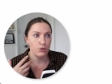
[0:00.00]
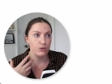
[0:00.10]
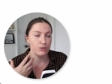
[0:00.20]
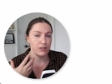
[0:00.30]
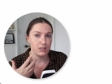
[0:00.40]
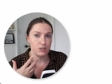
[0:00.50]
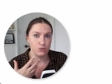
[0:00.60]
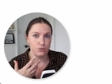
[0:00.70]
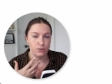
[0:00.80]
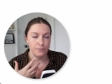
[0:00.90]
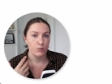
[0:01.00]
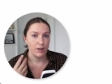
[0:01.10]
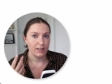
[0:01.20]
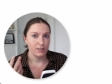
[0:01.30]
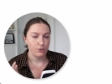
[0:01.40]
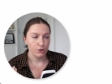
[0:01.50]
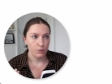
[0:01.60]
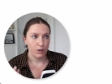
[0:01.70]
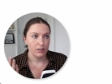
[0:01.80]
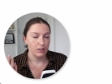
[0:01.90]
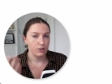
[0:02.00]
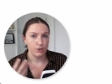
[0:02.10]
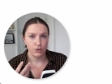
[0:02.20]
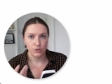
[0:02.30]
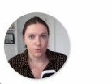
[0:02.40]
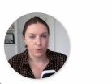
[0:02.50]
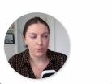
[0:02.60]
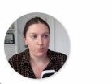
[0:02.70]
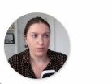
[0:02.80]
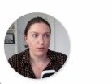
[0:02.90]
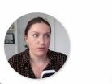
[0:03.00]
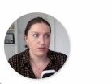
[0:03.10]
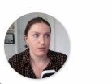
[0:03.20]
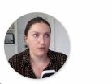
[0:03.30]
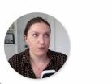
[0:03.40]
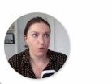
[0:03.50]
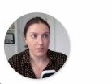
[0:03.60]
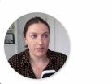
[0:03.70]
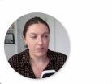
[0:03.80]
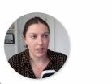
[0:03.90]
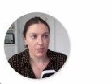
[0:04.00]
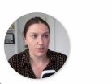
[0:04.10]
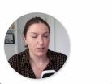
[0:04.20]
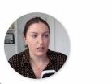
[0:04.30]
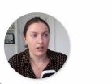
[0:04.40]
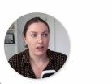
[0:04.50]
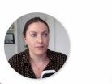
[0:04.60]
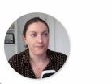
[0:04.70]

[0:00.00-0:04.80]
or you need to create a new one, you can do both of those from this section here.